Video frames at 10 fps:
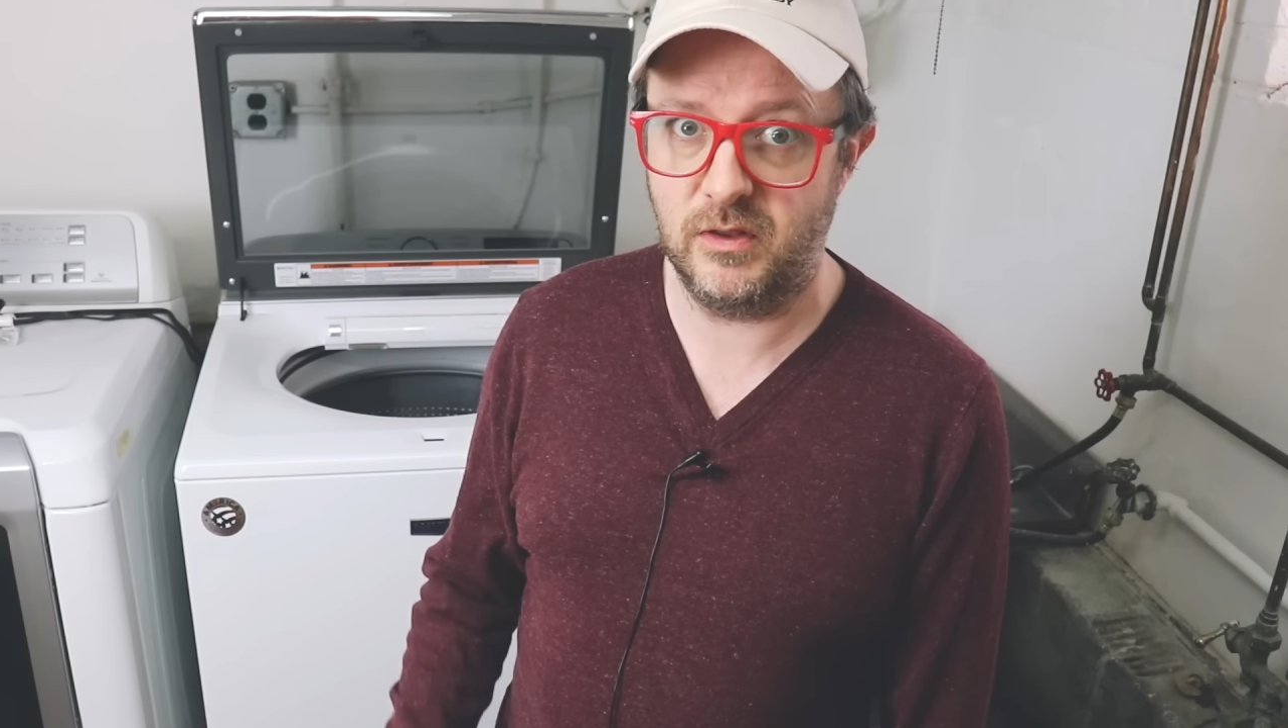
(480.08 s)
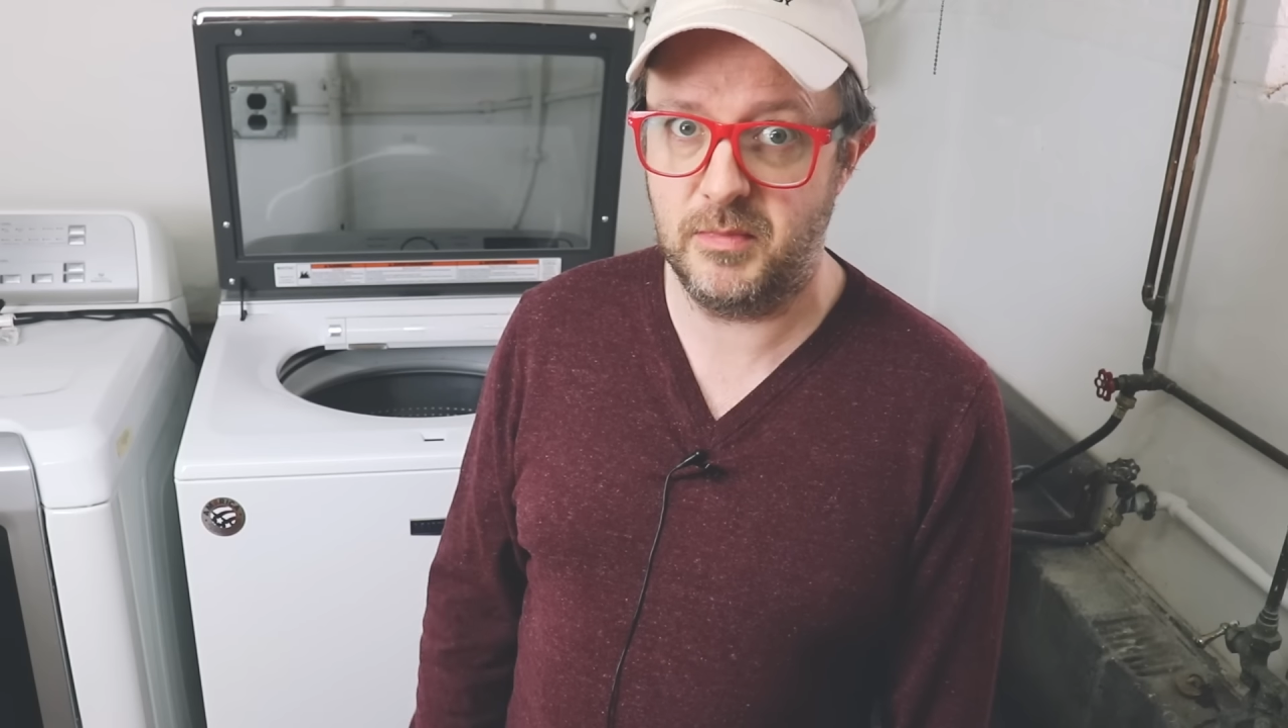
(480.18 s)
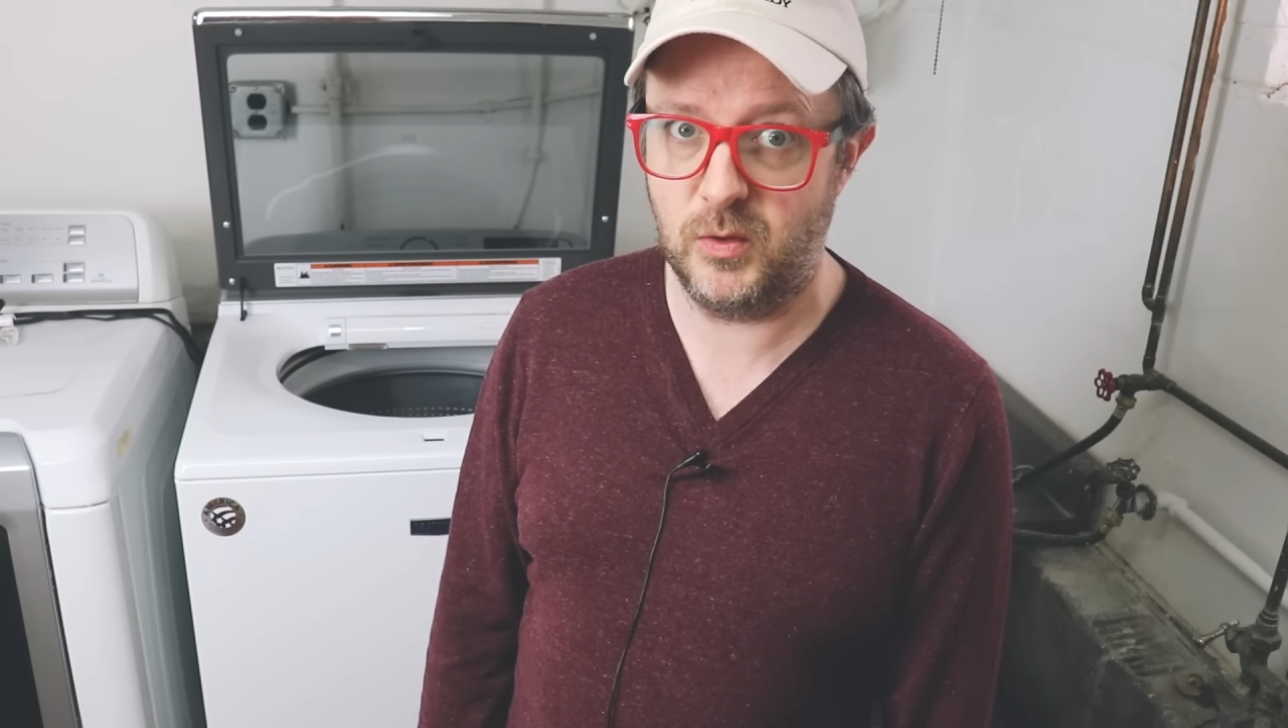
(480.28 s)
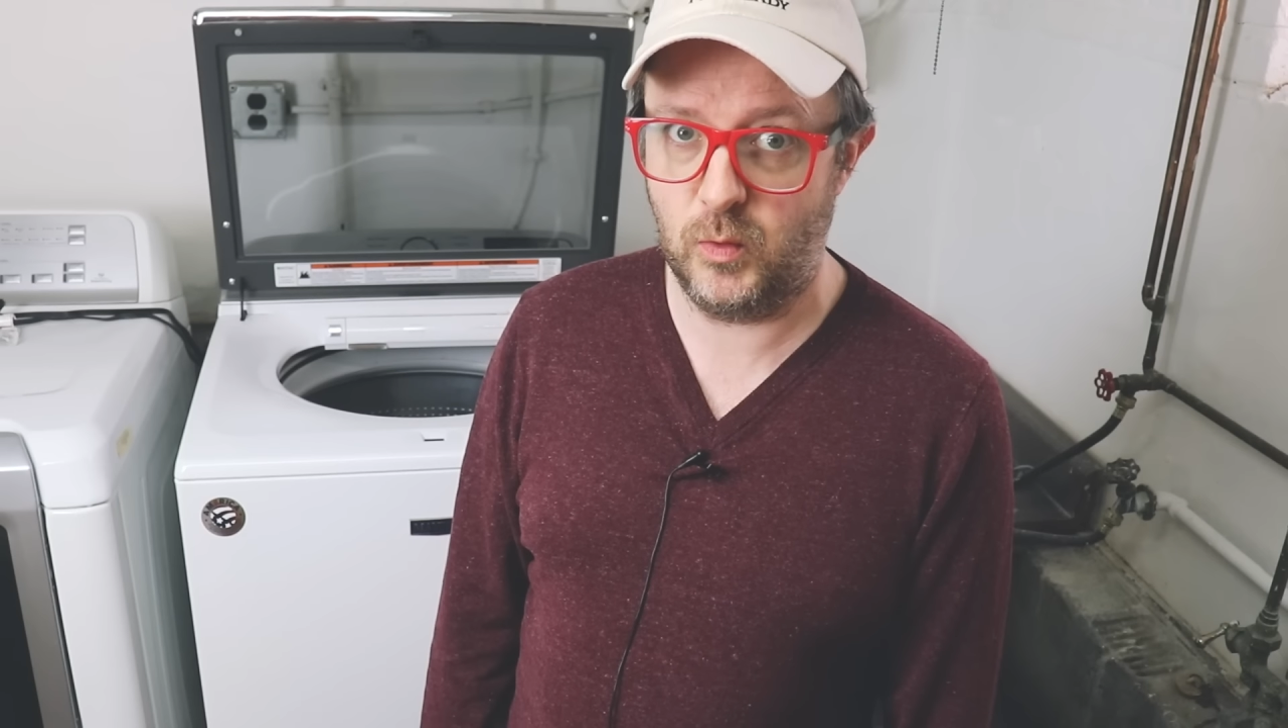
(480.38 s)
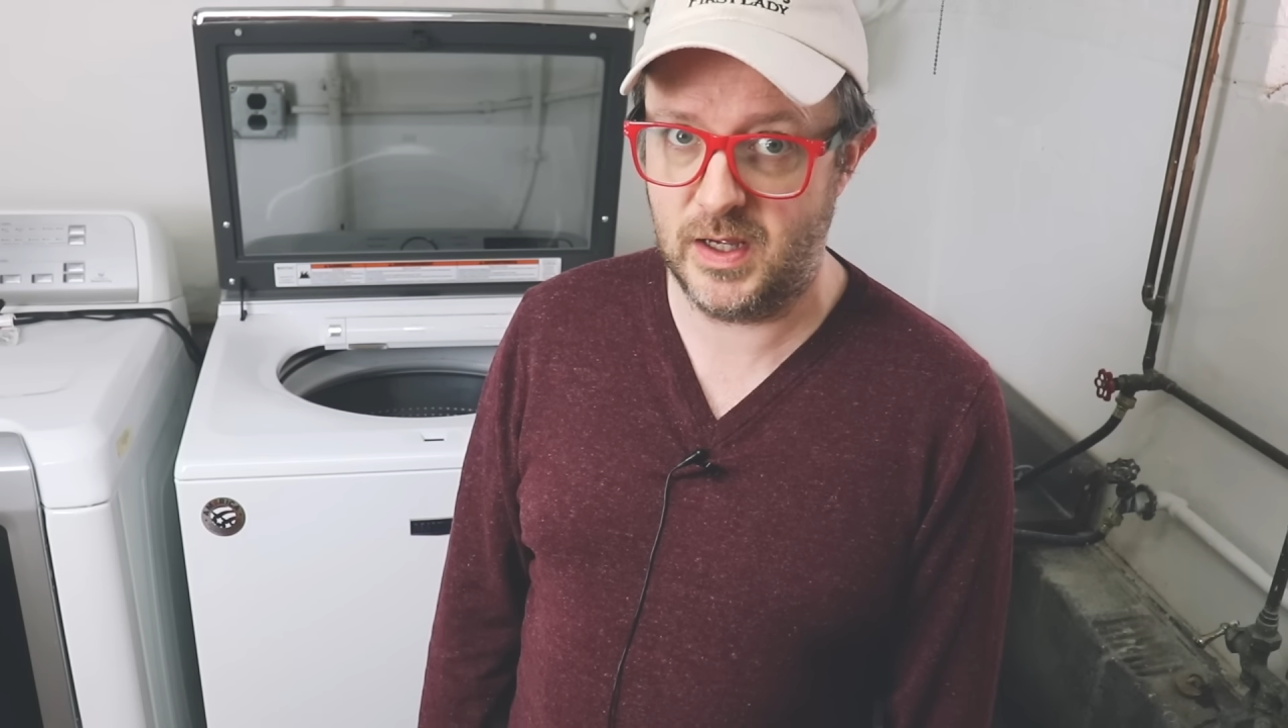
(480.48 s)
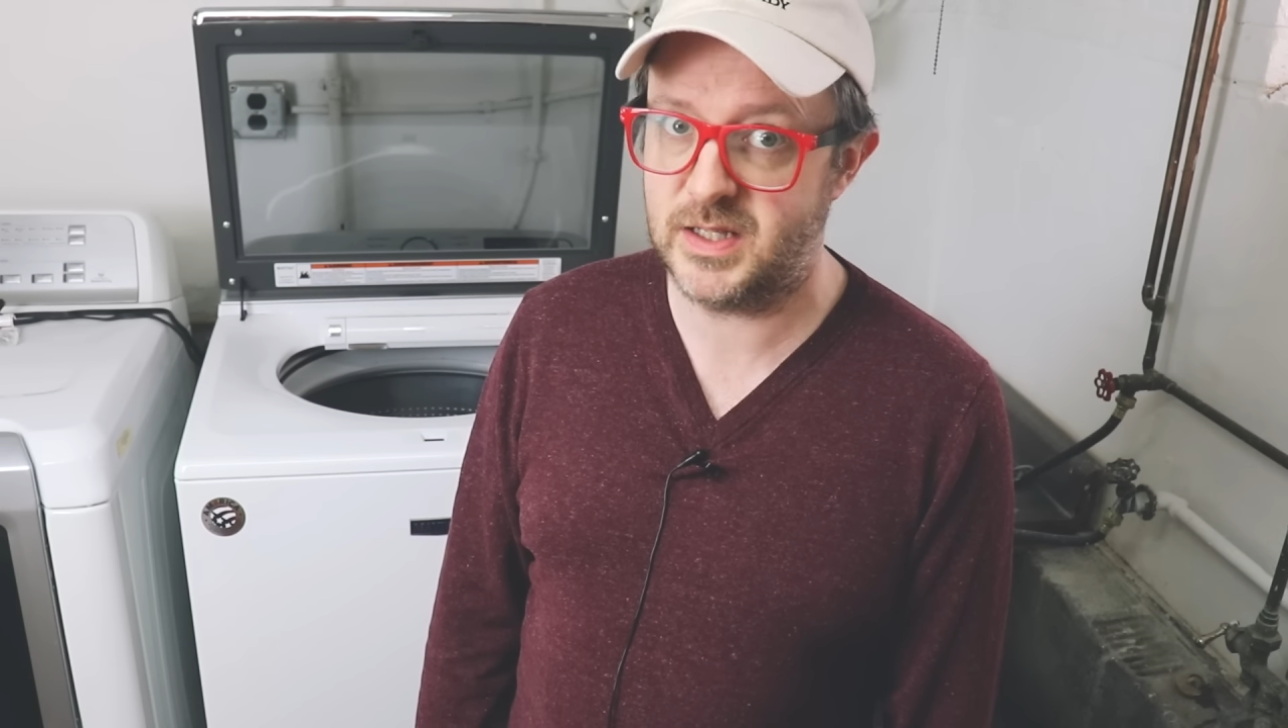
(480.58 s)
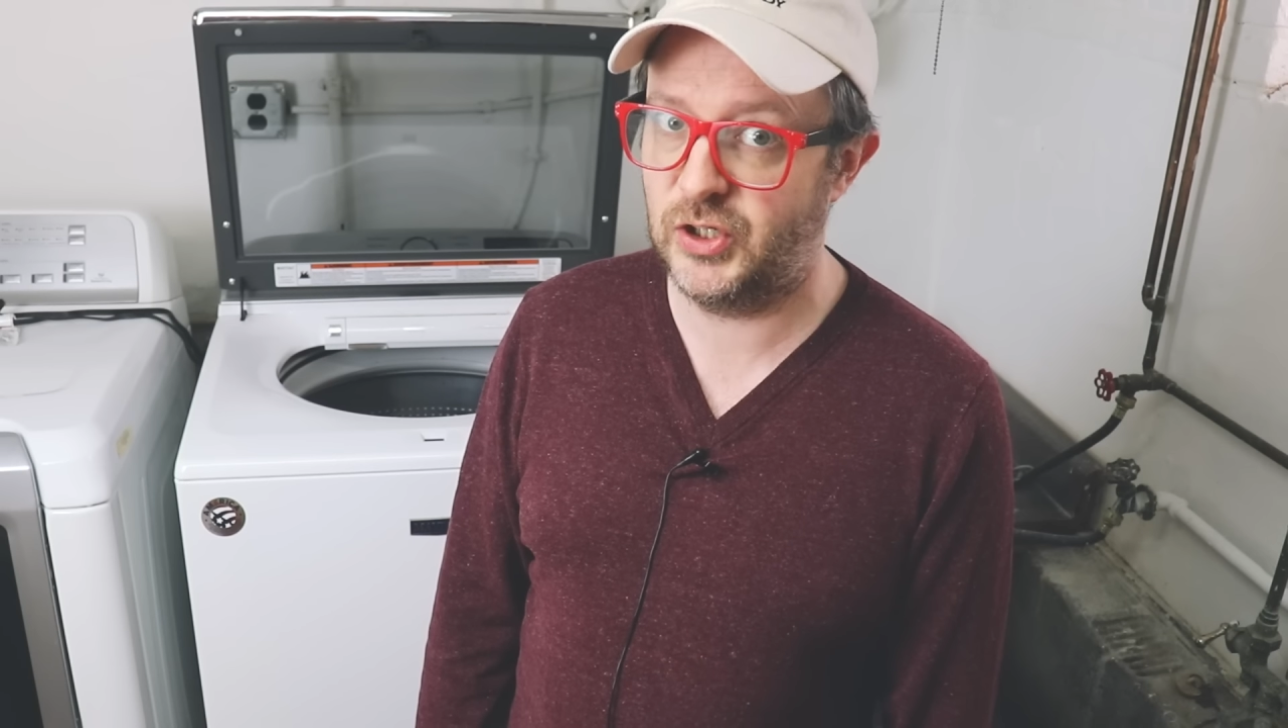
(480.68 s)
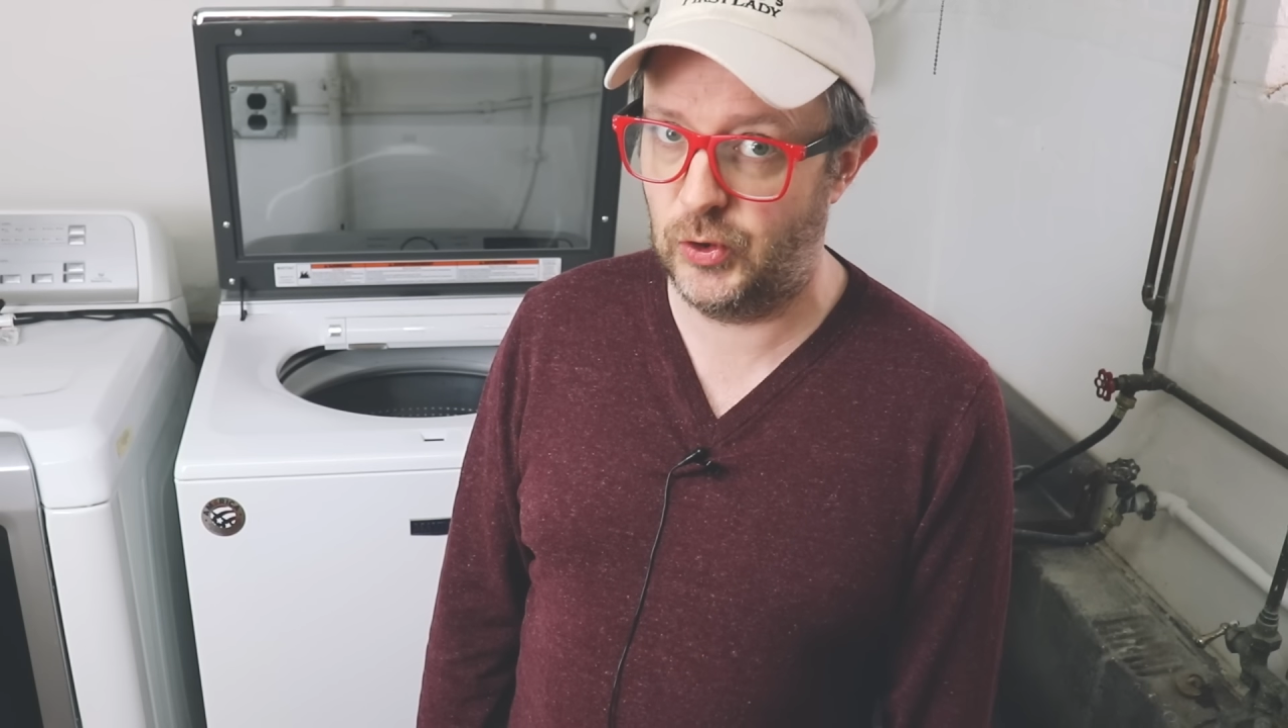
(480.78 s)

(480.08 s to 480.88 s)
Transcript: in the Midwest,